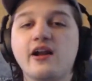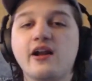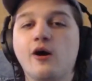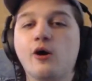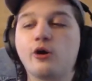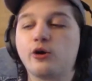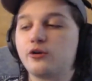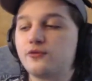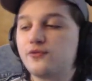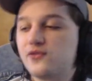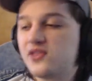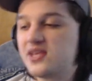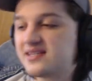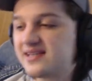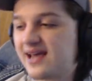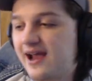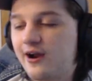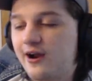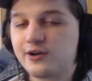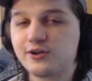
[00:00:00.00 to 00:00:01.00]
harder for these
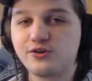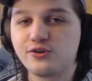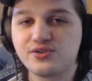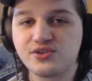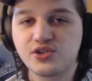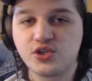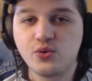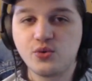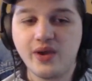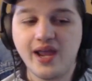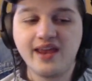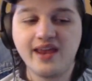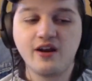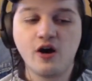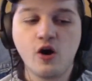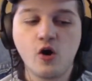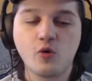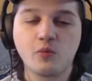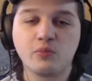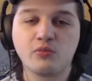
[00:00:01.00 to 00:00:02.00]
characters to hit
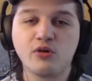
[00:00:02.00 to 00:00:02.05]
home